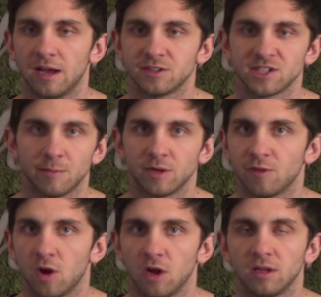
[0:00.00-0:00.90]
summer
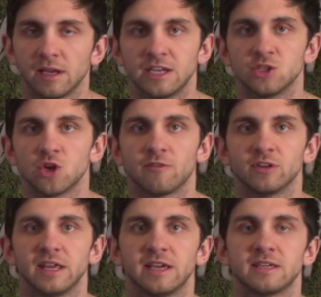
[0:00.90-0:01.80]
fall in Joffrey
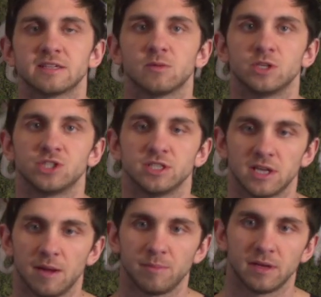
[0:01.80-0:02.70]
Lakes, which is
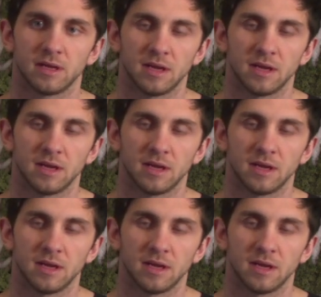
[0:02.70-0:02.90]
up